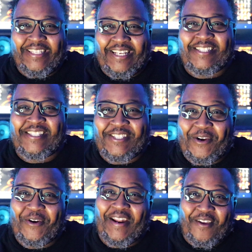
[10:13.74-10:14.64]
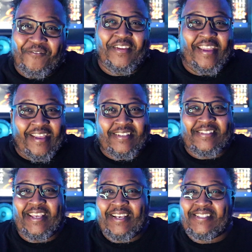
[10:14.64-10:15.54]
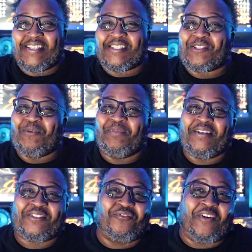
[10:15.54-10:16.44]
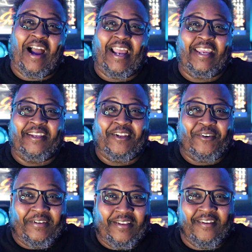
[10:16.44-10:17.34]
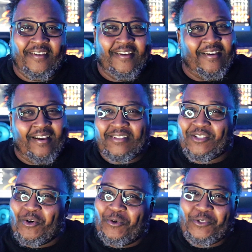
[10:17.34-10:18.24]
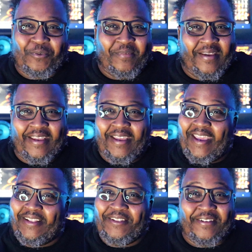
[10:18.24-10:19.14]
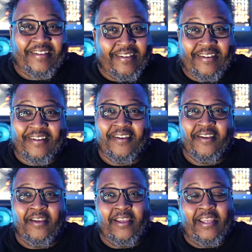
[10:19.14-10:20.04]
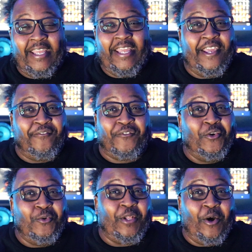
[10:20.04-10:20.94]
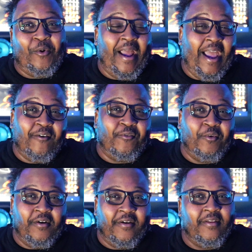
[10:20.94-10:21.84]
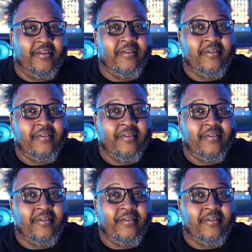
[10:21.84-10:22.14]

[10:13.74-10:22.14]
Yes, sir. That V S X system looks fired on it. I told you, man. Hey, look here. If you don't have one,